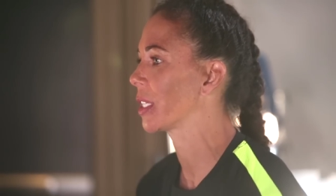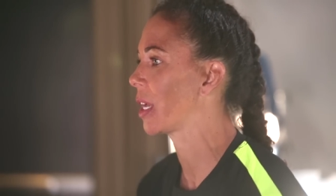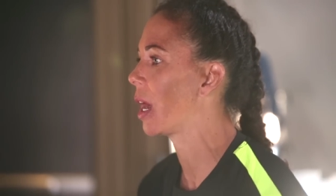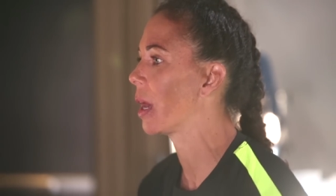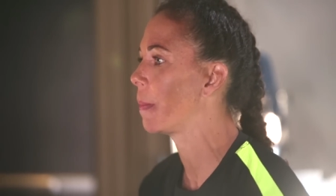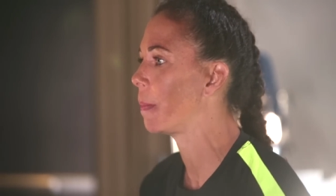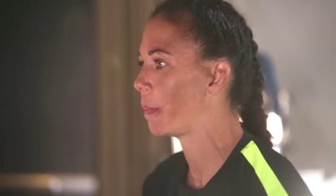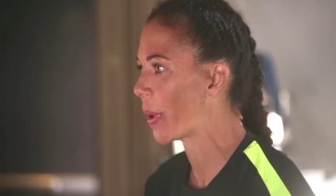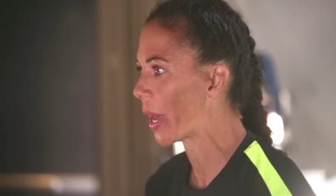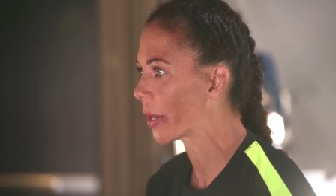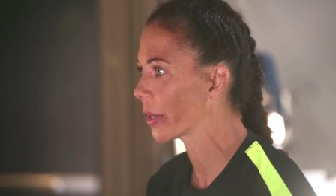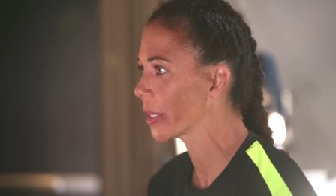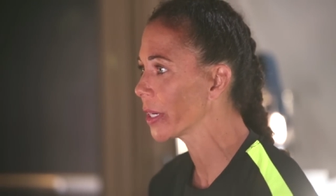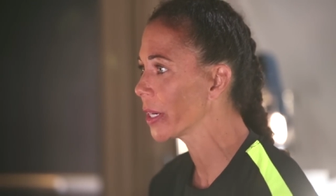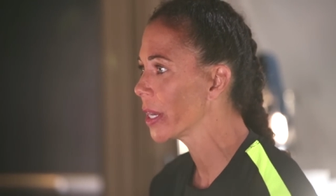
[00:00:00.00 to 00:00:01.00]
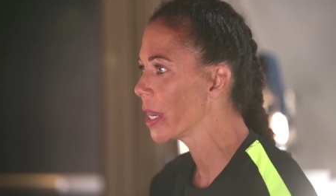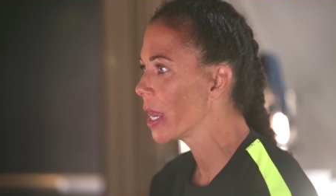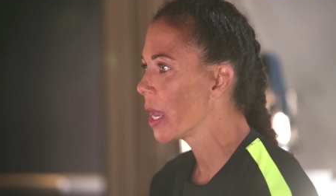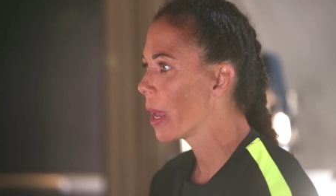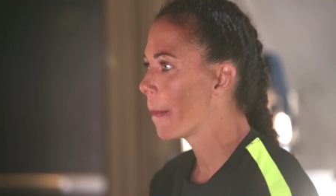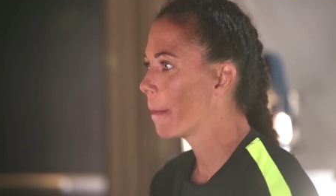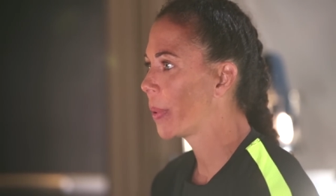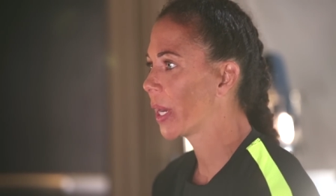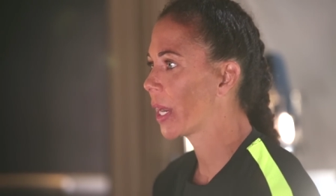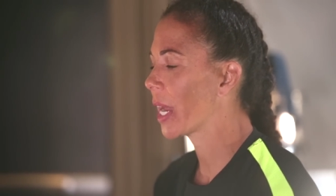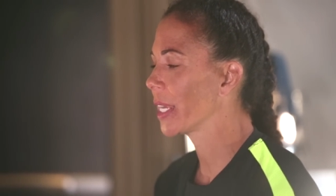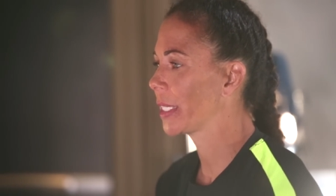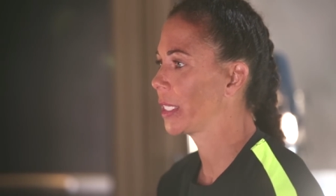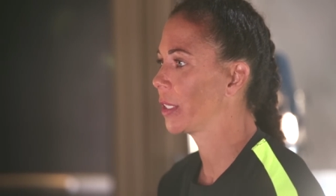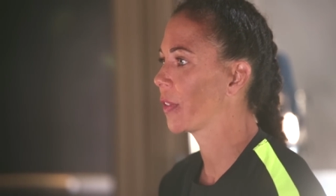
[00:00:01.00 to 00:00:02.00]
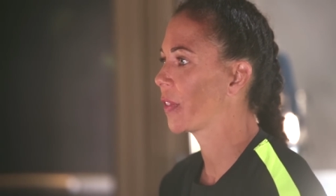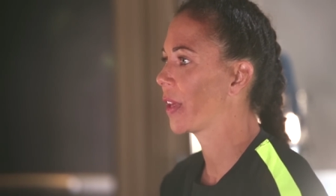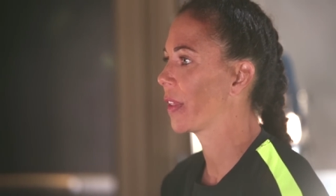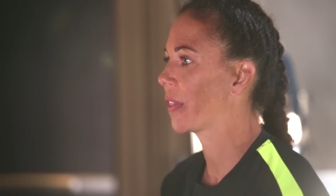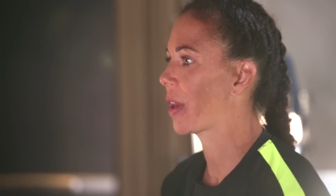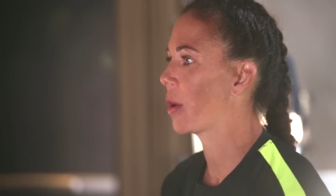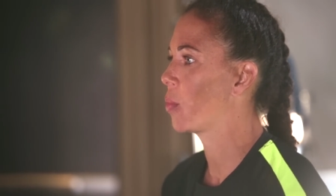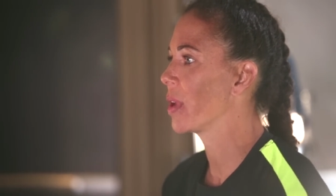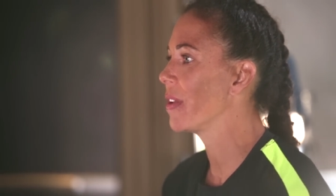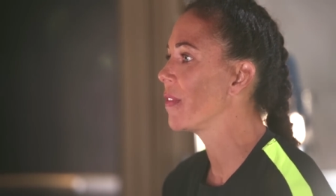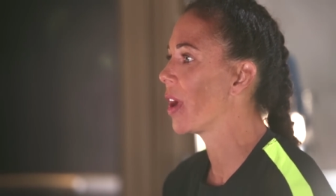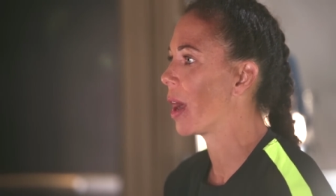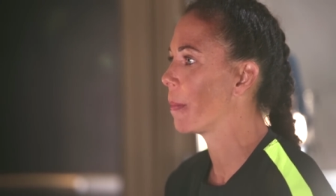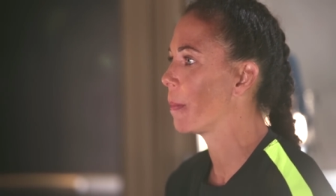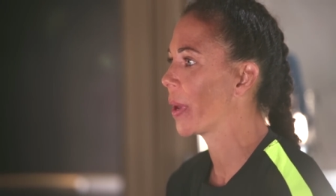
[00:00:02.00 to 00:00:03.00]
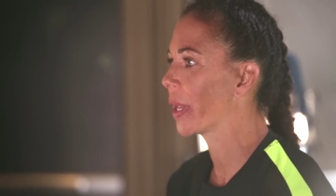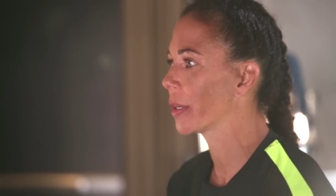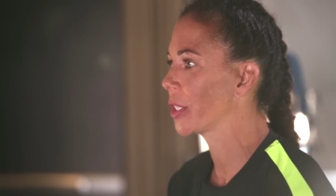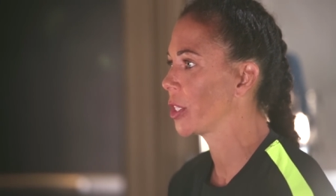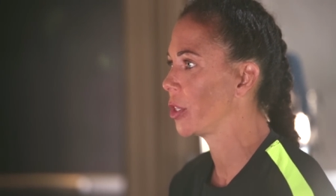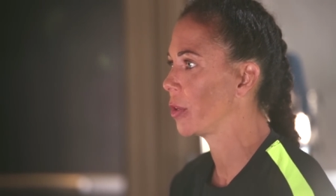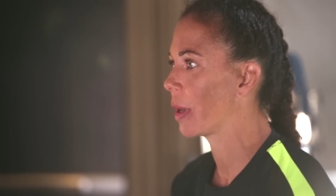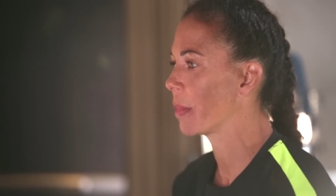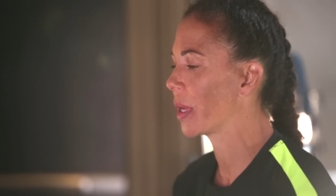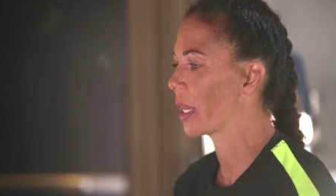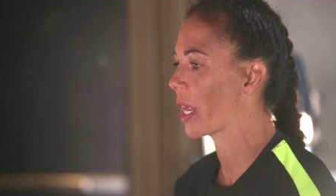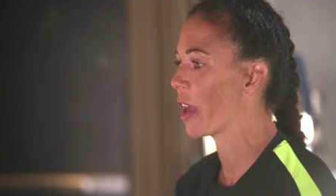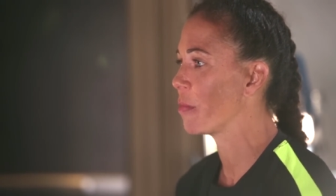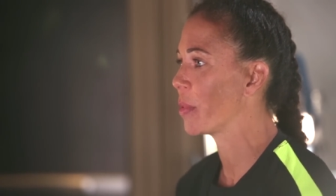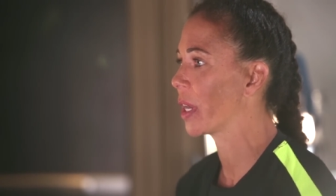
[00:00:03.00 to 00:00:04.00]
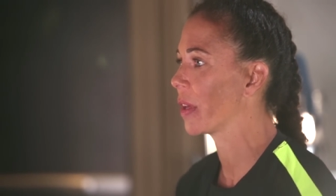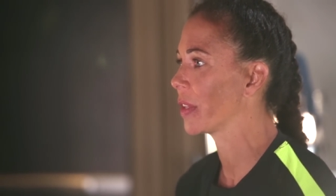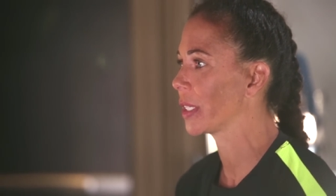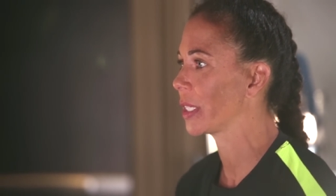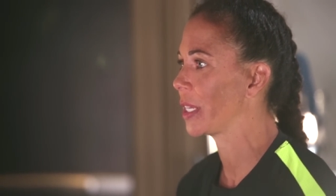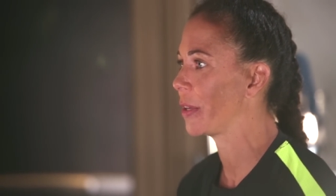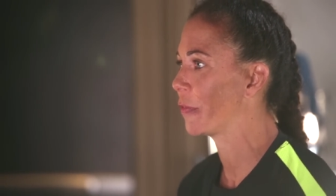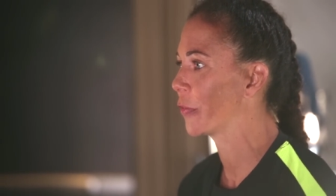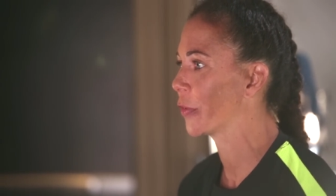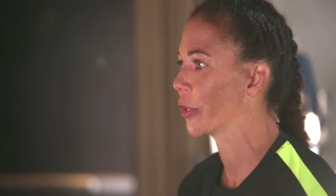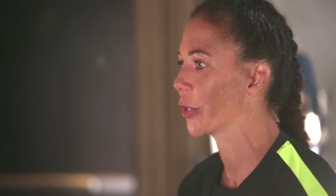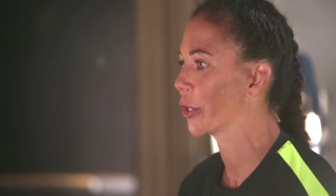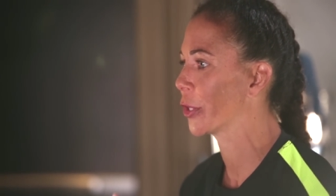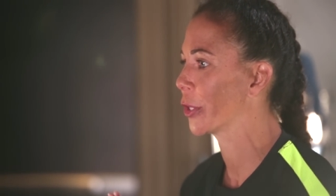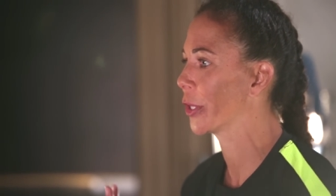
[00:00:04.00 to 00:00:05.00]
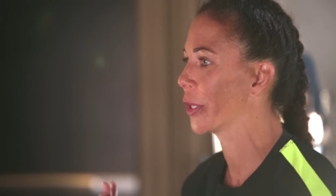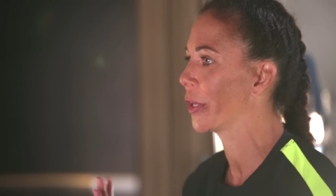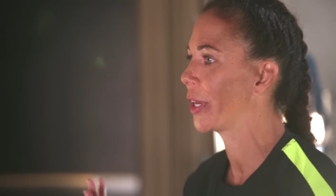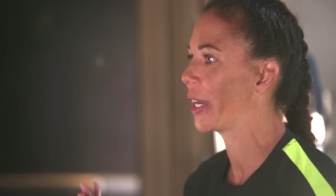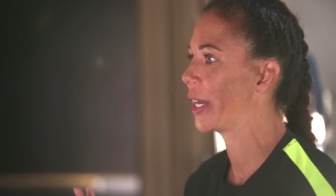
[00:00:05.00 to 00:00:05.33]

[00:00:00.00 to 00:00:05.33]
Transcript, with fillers: has gotten better, but I still think that we've gotten better too. I mean, I've been on this team for